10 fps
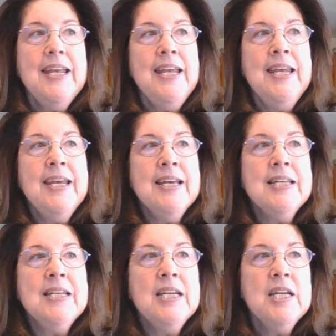
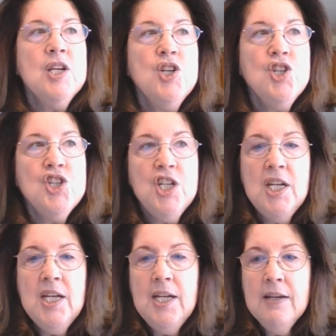And
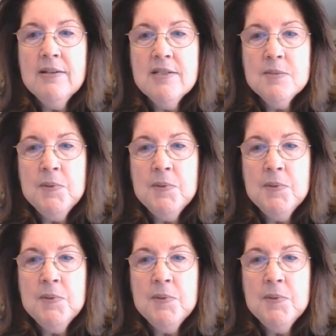she has